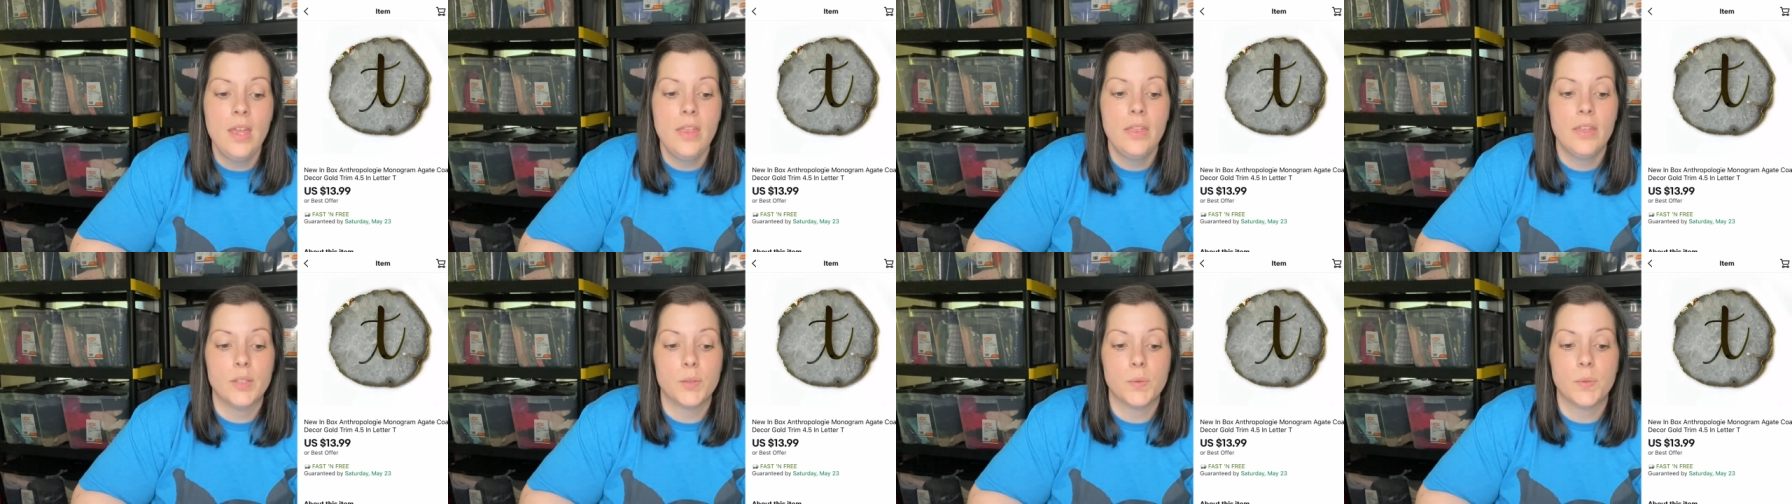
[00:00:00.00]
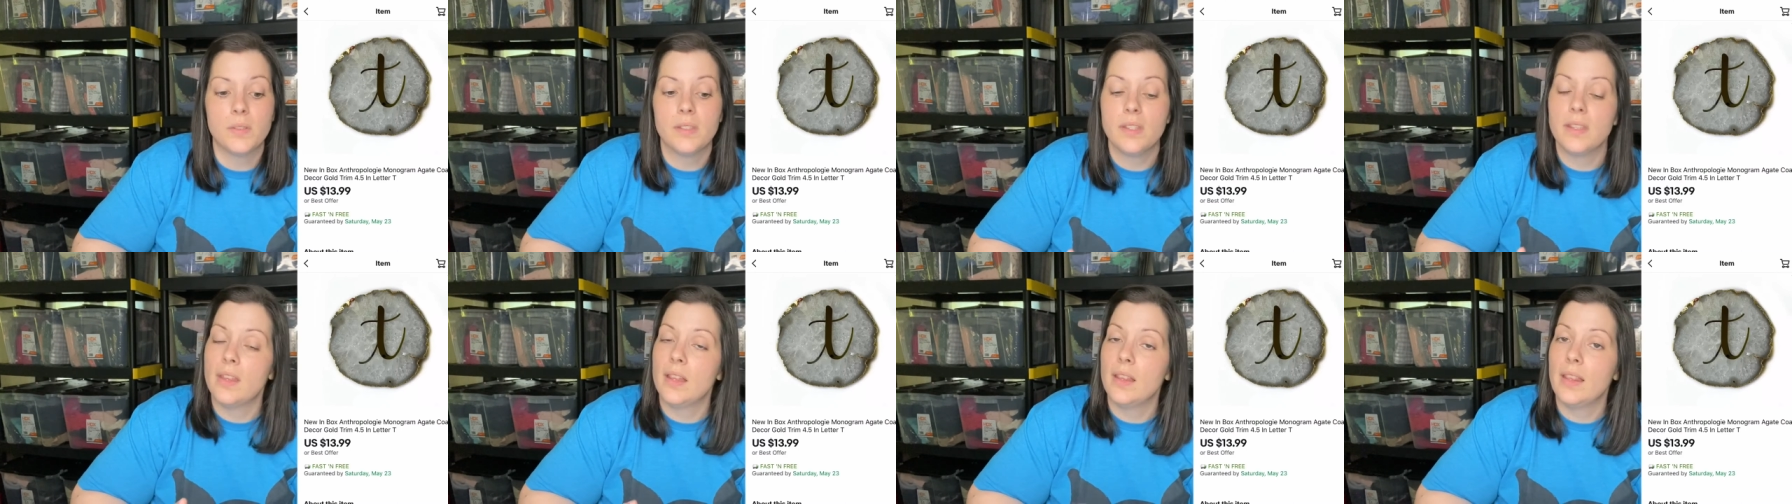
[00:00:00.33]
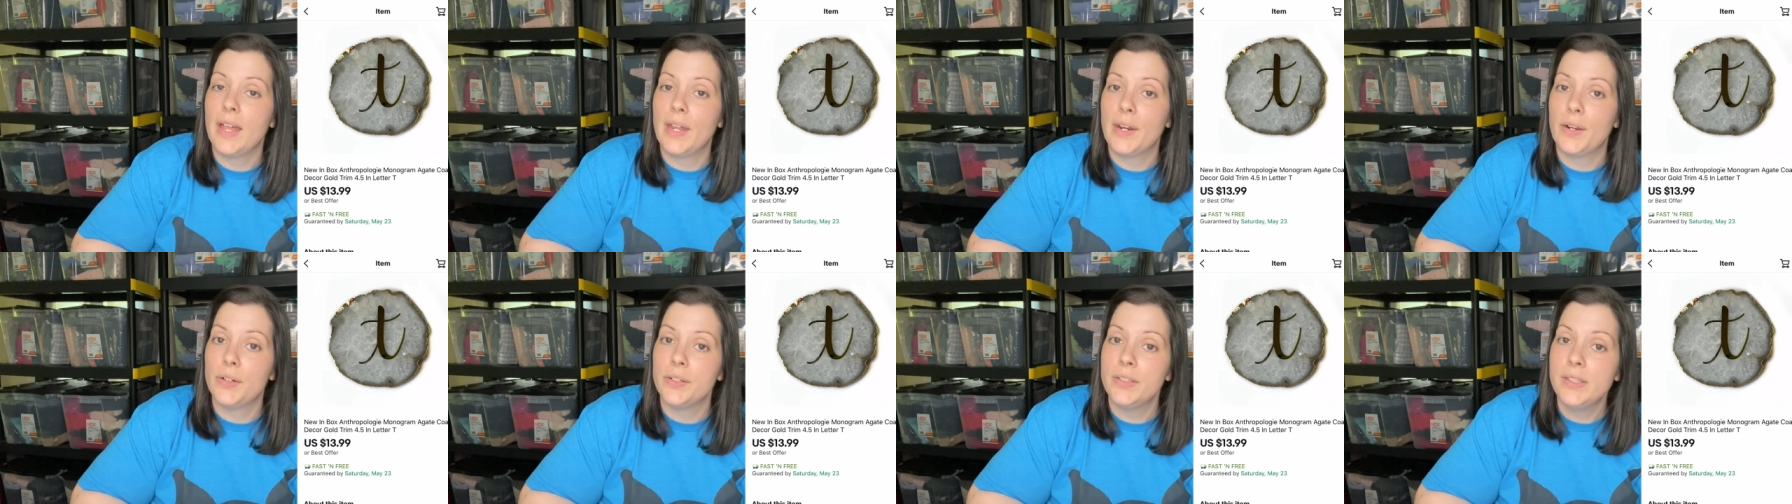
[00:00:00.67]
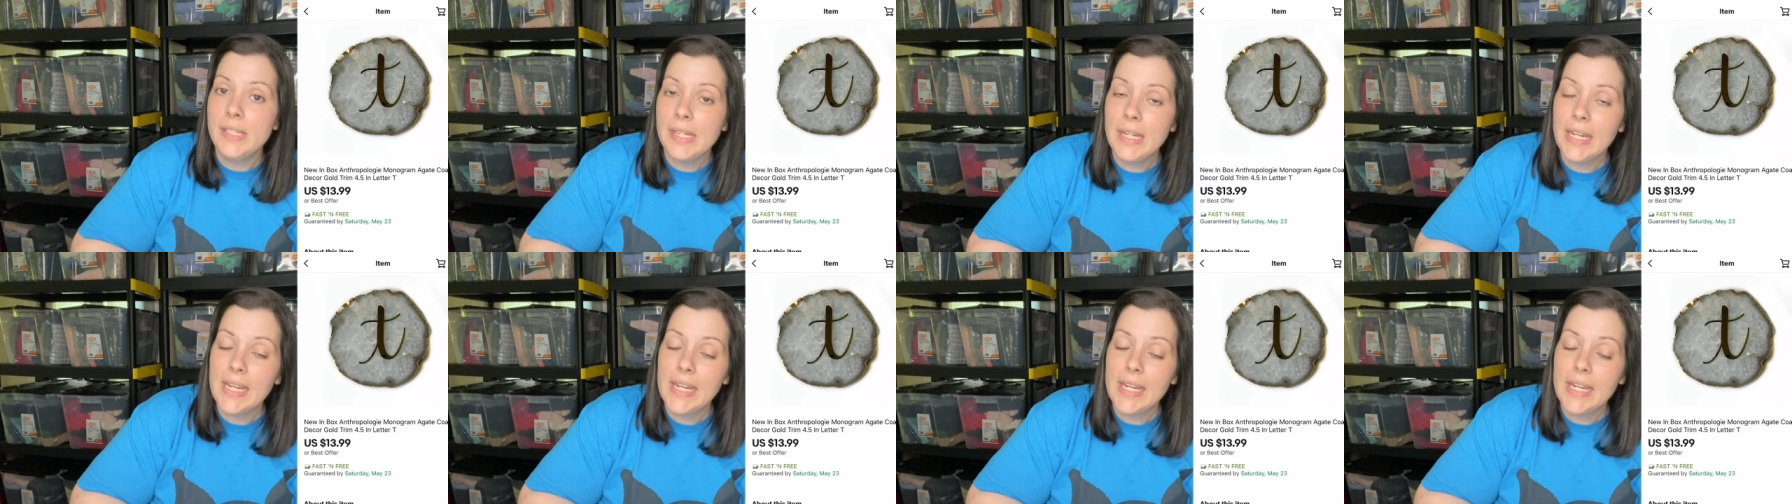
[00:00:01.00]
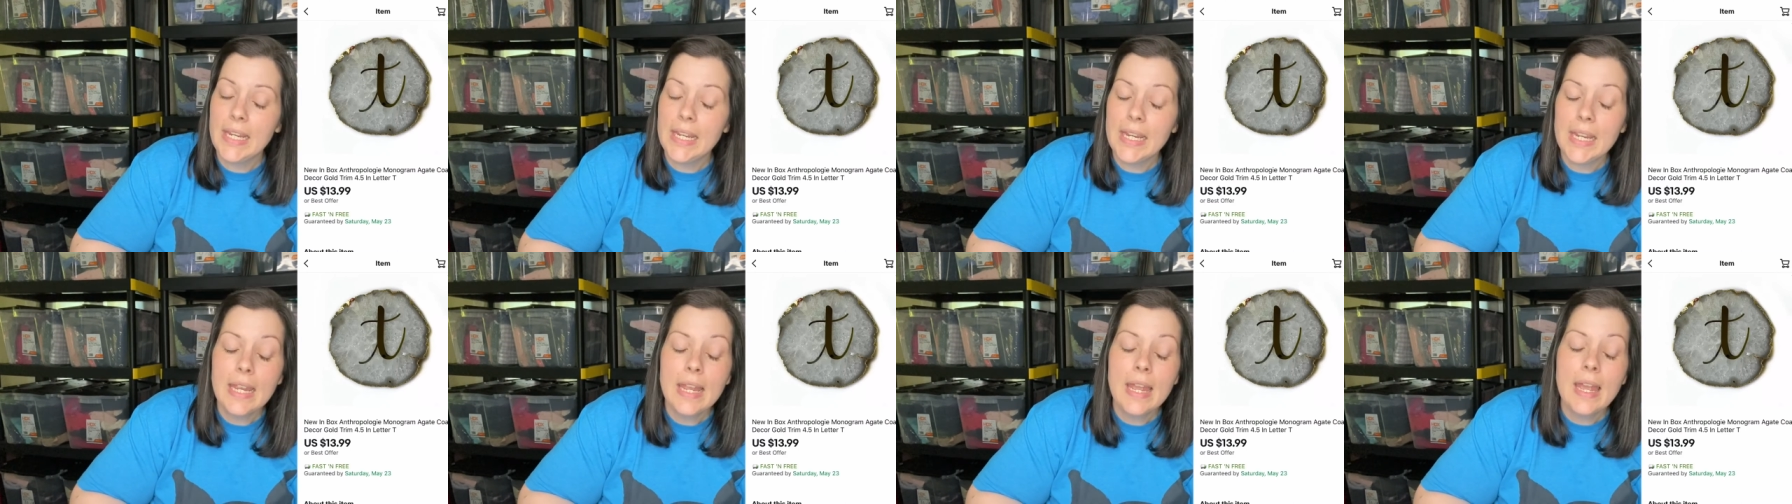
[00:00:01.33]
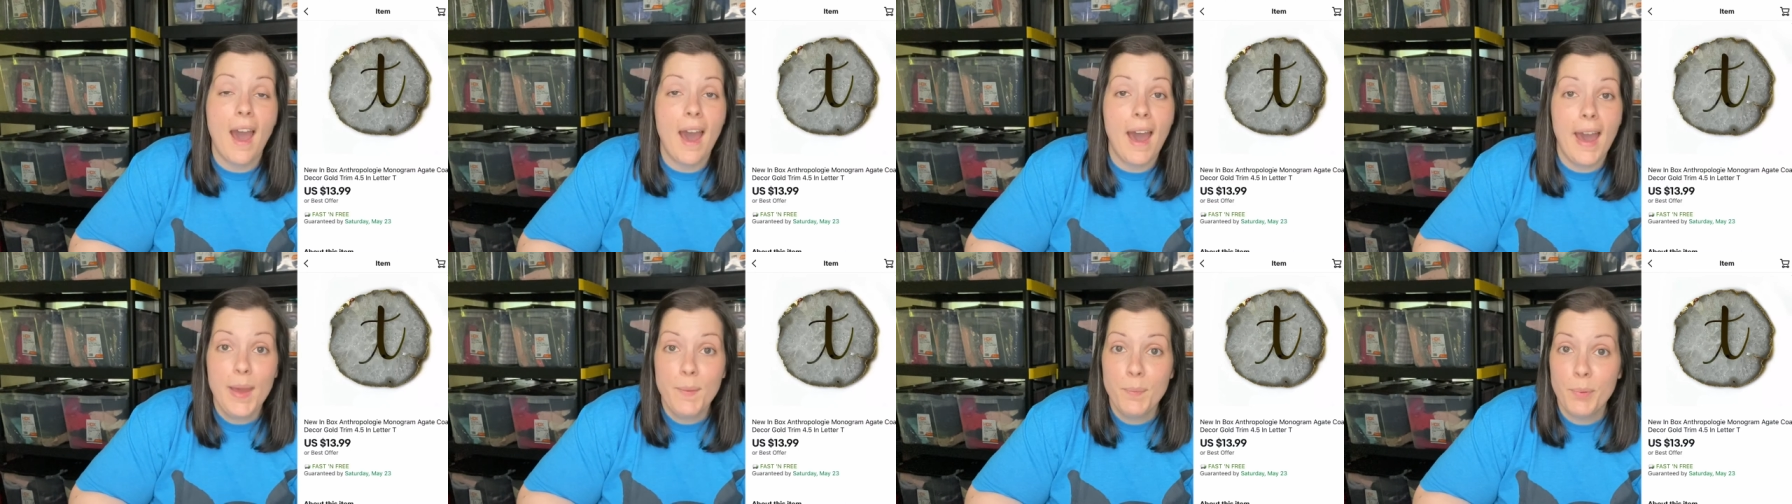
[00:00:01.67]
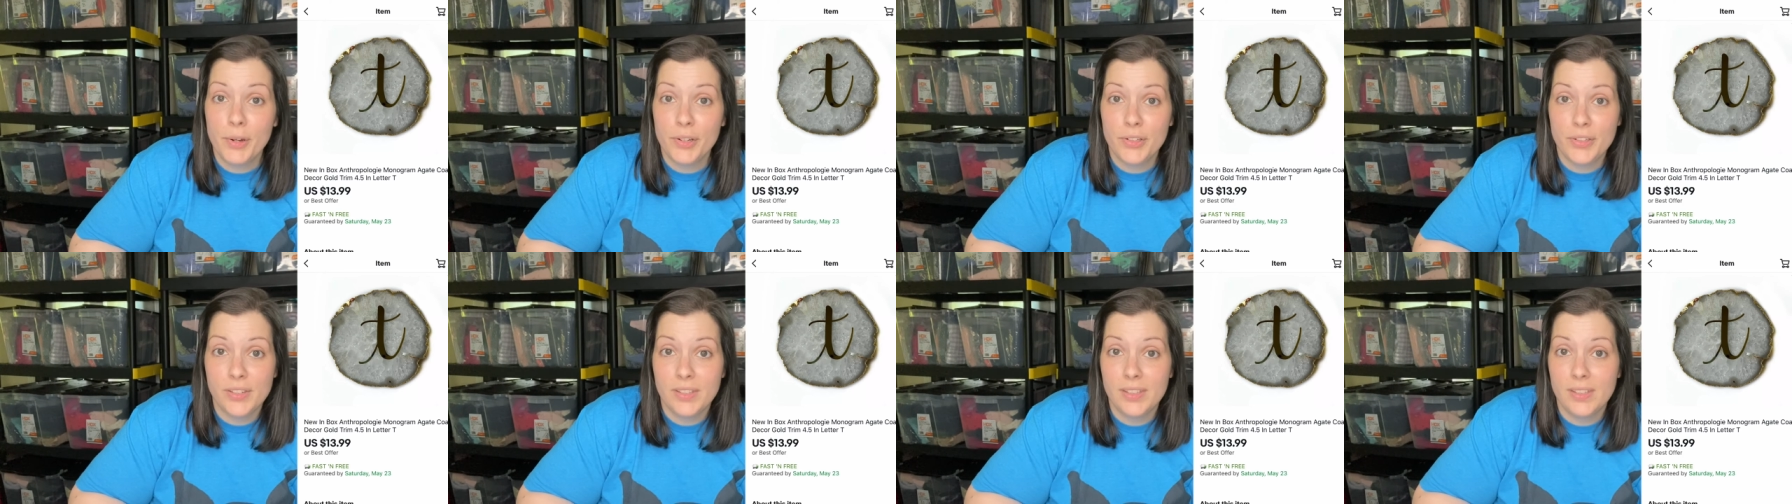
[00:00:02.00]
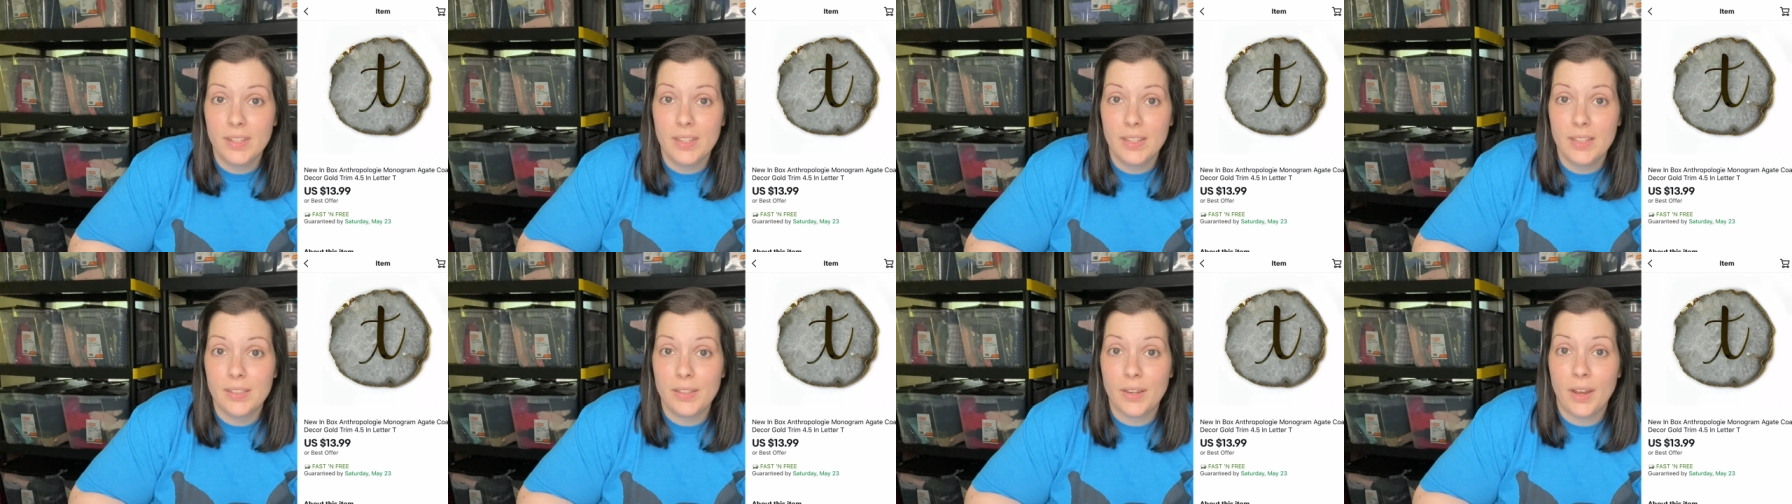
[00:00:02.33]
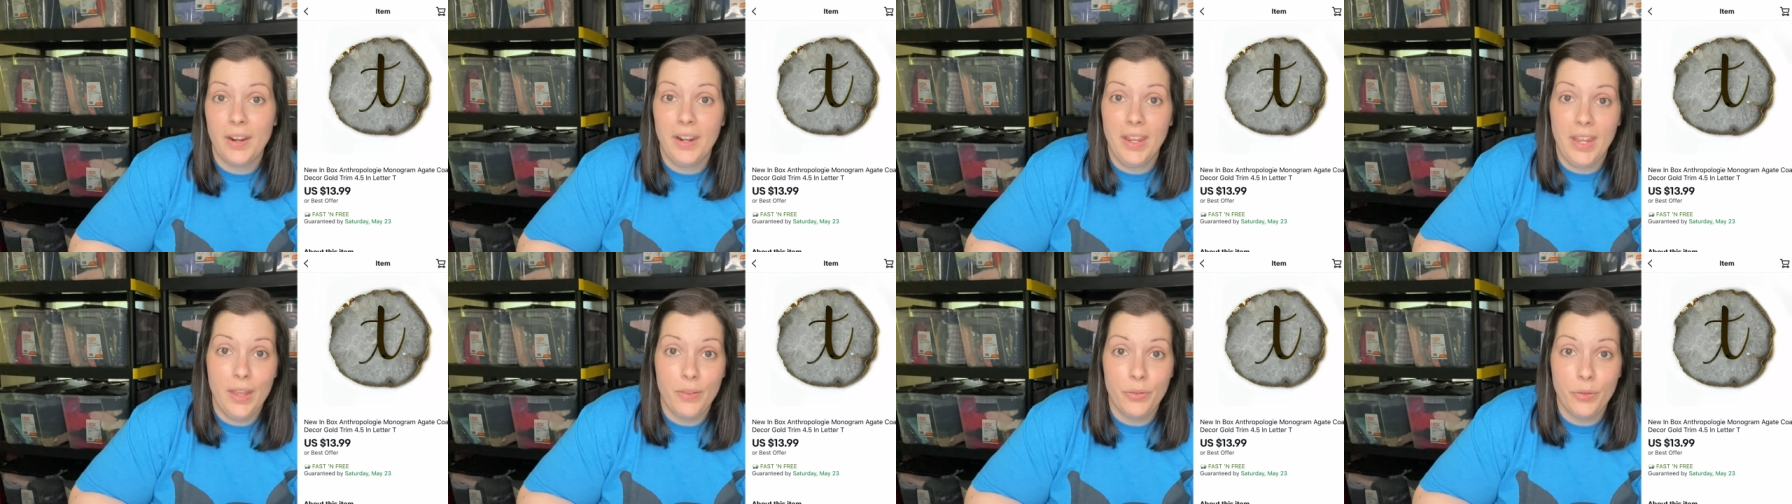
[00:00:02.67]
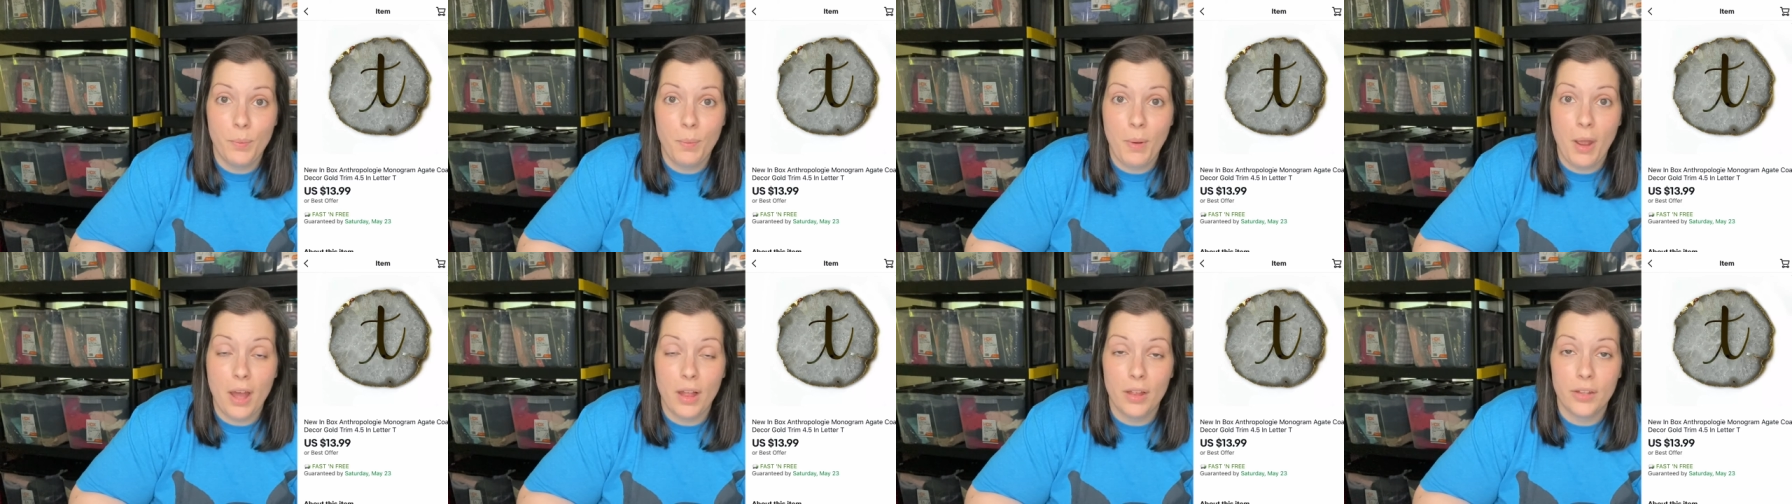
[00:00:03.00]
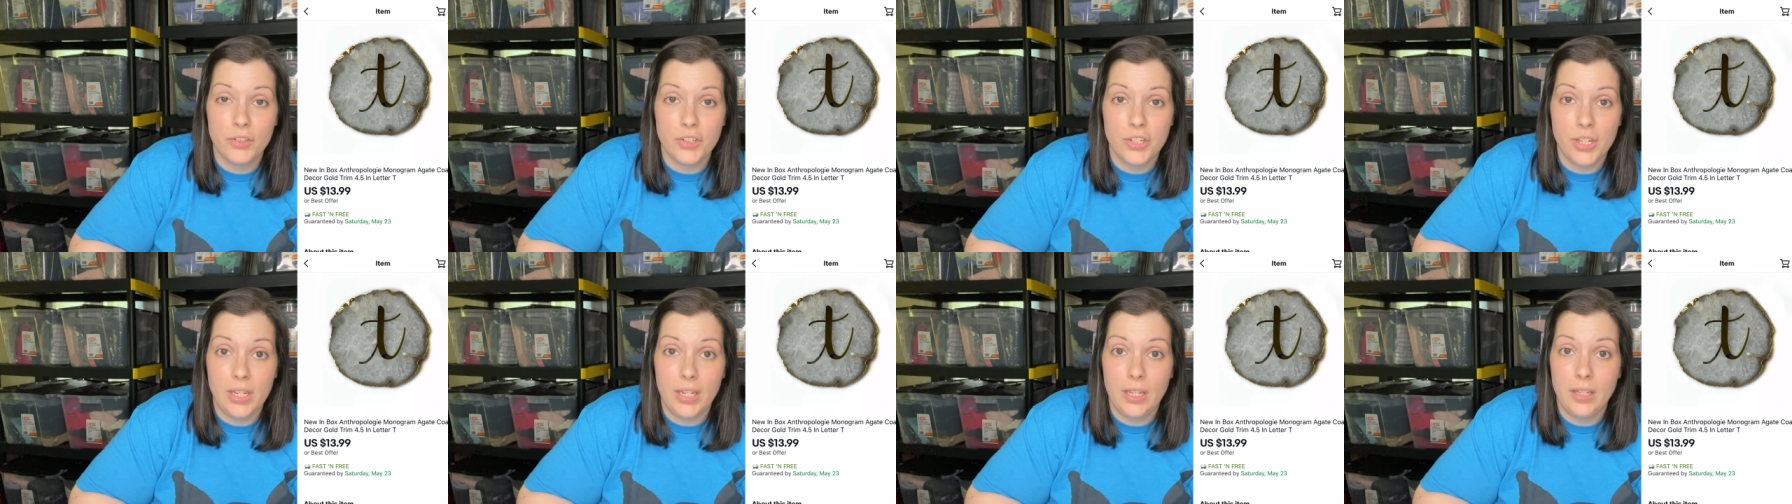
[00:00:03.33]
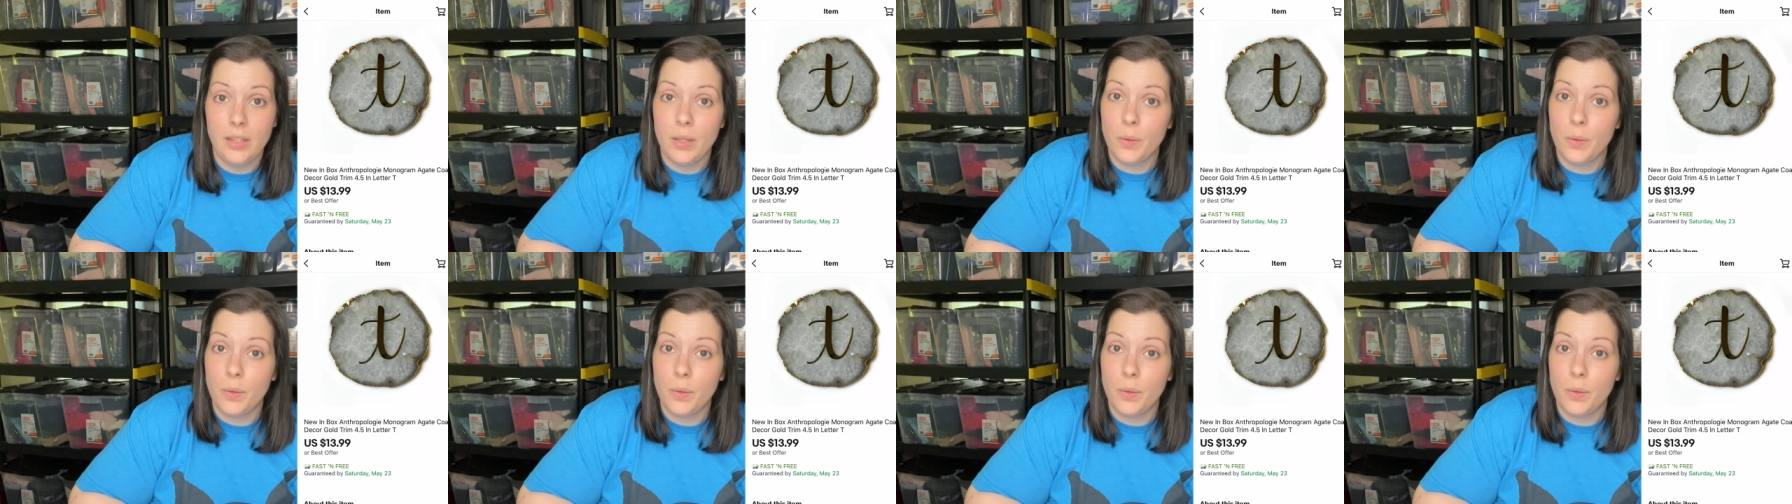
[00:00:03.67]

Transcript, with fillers: This was in the letter T. I purchased these on Anthropologie.